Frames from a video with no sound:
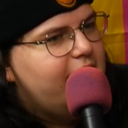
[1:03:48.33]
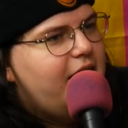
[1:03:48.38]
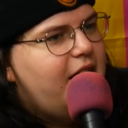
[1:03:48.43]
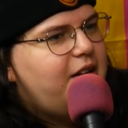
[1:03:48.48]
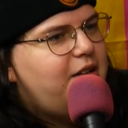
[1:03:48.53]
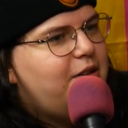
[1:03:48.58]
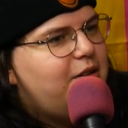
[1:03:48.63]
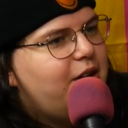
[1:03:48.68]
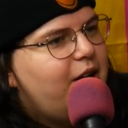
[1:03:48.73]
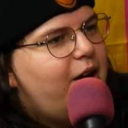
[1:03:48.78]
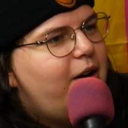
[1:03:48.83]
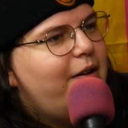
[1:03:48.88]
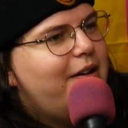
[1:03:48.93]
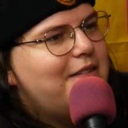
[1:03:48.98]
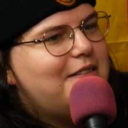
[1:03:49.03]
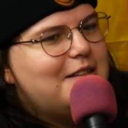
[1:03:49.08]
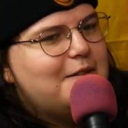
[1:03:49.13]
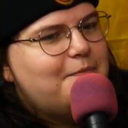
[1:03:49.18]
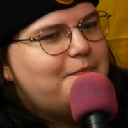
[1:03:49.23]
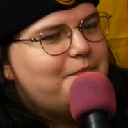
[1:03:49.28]
And you go
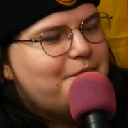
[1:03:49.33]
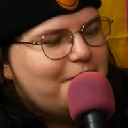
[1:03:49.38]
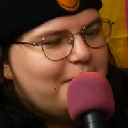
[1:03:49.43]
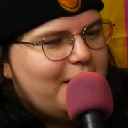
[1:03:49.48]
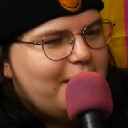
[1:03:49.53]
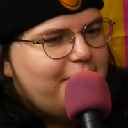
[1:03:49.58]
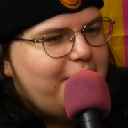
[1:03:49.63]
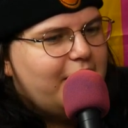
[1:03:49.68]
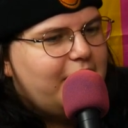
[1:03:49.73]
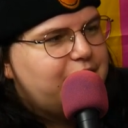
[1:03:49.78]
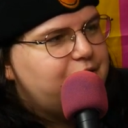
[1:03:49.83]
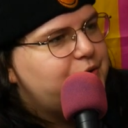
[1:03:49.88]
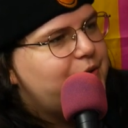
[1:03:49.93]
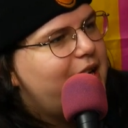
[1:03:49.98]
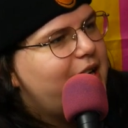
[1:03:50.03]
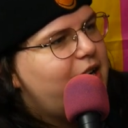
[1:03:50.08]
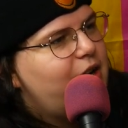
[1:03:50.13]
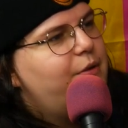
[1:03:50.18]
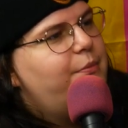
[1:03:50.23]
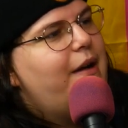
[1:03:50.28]
in the fucking
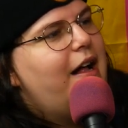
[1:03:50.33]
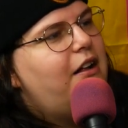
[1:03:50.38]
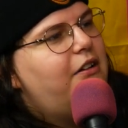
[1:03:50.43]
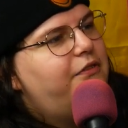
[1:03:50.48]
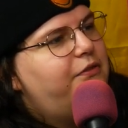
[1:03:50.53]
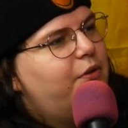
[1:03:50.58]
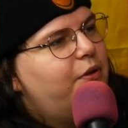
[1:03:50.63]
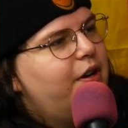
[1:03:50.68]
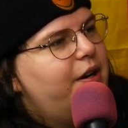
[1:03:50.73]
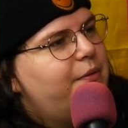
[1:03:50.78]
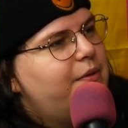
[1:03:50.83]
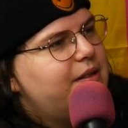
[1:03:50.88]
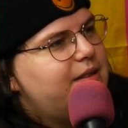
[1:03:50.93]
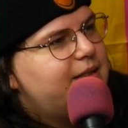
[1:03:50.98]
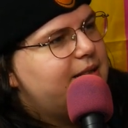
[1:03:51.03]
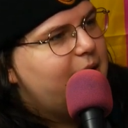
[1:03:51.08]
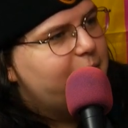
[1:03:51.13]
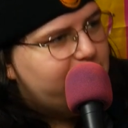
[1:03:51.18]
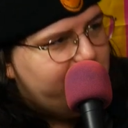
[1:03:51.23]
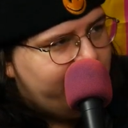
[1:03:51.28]
Draco Malfoy with
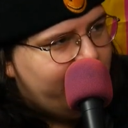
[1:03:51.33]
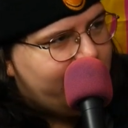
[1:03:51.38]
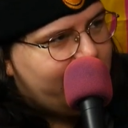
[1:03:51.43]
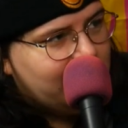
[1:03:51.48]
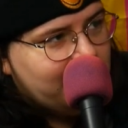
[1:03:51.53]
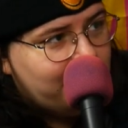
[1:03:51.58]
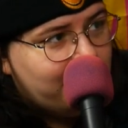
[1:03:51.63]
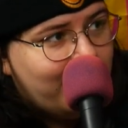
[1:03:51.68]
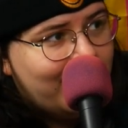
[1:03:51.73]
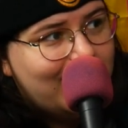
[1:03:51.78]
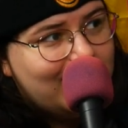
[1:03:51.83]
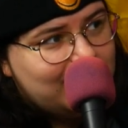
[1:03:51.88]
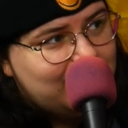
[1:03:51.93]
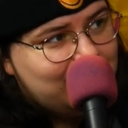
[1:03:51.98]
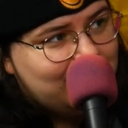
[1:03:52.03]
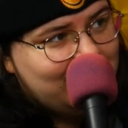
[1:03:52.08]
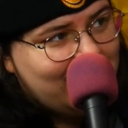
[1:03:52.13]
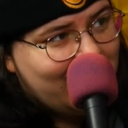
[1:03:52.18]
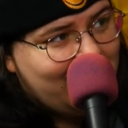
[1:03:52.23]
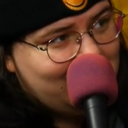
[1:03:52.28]
some fucking
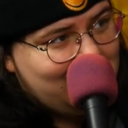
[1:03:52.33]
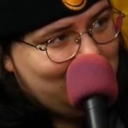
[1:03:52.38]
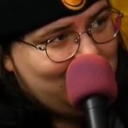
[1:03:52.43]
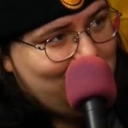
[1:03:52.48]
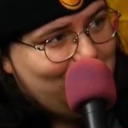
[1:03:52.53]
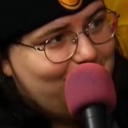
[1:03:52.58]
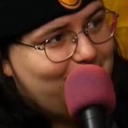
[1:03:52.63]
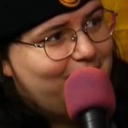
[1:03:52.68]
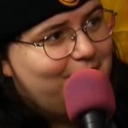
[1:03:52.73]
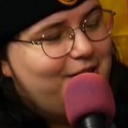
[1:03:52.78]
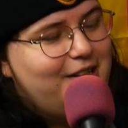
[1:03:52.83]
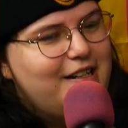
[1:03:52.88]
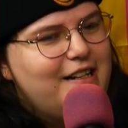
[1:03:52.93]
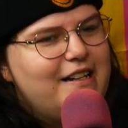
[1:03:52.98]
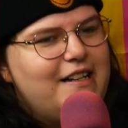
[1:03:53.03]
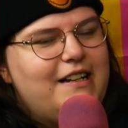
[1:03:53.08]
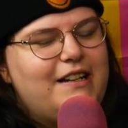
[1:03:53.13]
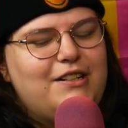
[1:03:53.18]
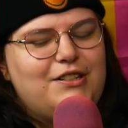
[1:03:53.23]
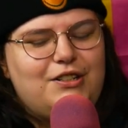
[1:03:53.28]
bitch next to you
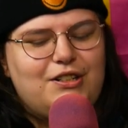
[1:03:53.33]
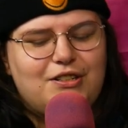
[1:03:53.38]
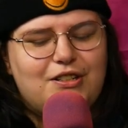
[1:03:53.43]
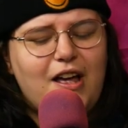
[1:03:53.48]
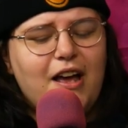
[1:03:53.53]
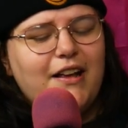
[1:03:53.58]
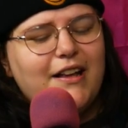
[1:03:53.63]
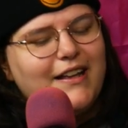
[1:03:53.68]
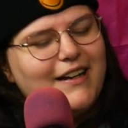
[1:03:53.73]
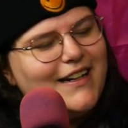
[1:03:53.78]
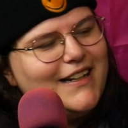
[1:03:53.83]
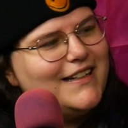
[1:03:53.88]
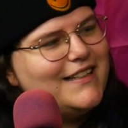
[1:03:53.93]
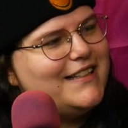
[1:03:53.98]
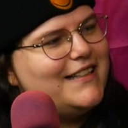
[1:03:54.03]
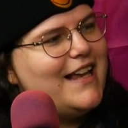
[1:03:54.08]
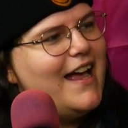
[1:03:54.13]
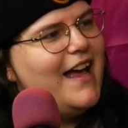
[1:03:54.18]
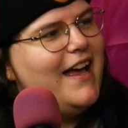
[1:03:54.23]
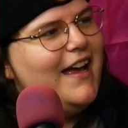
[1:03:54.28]
he's just like getting
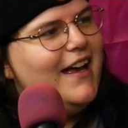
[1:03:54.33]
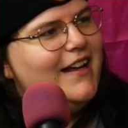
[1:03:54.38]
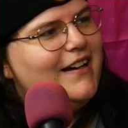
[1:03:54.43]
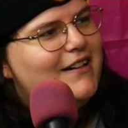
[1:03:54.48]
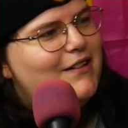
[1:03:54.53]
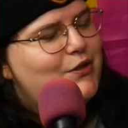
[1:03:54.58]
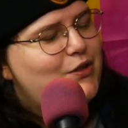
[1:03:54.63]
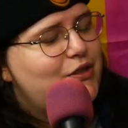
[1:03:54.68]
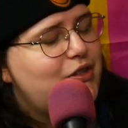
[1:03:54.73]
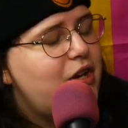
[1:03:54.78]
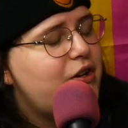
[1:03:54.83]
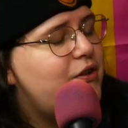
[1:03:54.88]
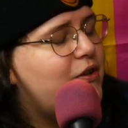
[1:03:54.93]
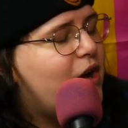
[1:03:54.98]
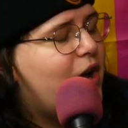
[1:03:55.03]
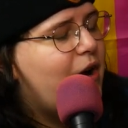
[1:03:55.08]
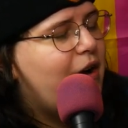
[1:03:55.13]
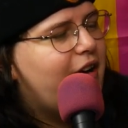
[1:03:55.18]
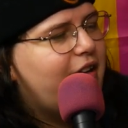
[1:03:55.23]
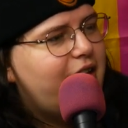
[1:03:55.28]
sad and she's like
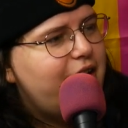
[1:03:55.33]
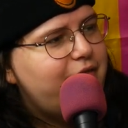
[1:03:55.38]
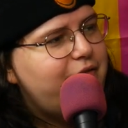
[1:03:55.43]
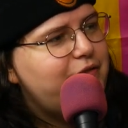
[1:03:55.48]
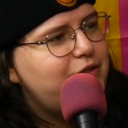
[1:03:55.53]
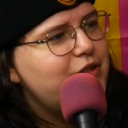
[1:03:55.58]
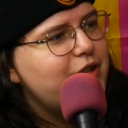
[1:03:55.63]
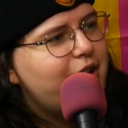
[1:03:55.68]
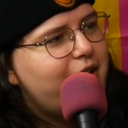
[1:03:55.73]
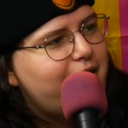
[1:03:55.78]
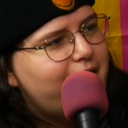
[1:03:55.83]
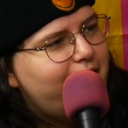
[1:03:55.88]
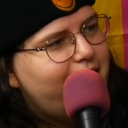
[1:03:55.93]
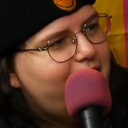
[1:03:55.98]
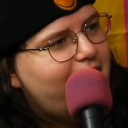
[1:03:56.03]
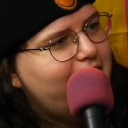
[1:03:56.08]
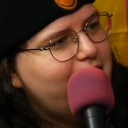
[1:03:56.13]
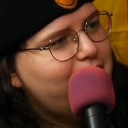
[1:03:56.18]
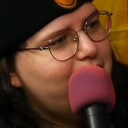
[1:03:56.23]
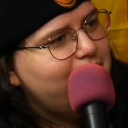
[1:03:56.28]
no i love joel
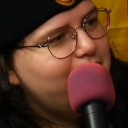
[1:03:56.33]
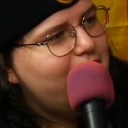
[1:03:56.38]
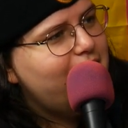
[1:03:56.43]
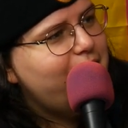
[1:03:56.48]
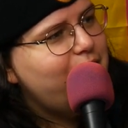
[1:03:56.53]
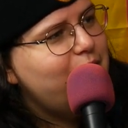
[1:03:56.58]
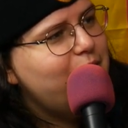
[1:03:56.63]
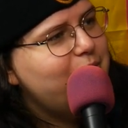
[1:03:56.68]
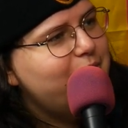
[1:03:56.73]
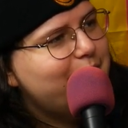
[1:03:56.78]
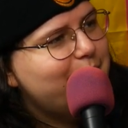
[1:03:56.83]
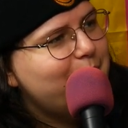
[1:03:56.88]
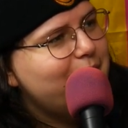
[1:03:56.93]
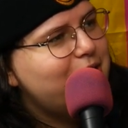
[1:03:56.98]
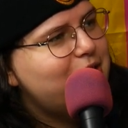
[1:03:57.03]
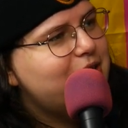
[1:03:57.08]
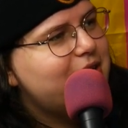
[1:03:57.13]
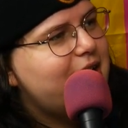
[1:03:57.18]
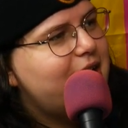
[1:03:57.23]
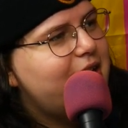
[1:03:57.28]
i don't love you as
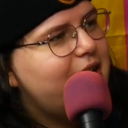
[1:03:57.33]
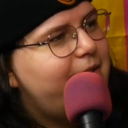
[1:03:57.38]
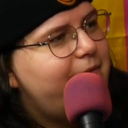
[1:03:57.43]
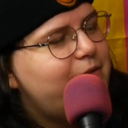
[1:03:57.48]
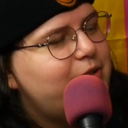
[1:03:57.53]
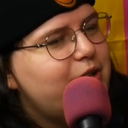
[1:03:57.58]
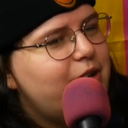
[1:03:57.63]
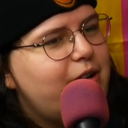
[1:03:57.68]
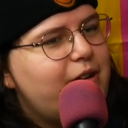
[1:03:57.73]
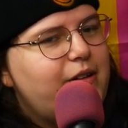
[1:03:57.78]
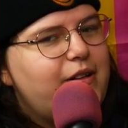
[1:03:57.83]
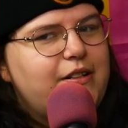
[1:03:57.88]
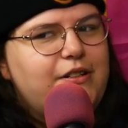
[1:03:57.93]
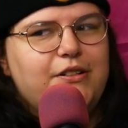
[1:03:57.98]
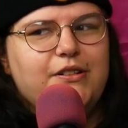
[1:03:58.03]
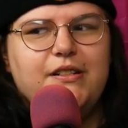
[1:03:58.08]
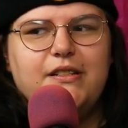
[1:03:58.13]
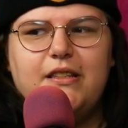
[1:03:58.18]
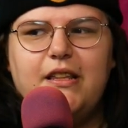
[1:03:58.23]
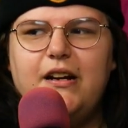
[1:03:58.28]
much as i love joel and
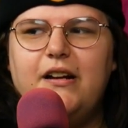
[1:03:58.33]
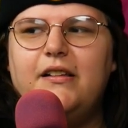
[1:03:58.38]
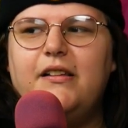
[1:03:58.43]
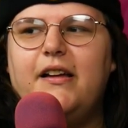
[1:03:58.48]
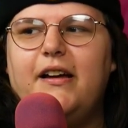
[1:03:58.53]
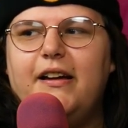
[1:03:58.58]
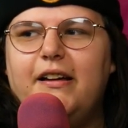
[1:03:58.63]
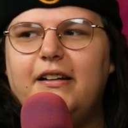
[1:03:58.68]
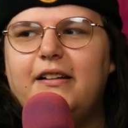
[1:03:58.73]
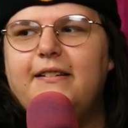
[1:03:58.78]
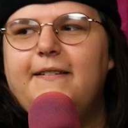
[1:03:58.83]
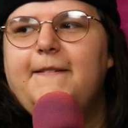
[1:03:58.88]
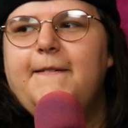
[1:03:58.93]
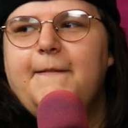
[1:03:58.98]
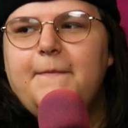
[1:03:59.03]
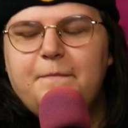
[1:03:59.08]
you're just there like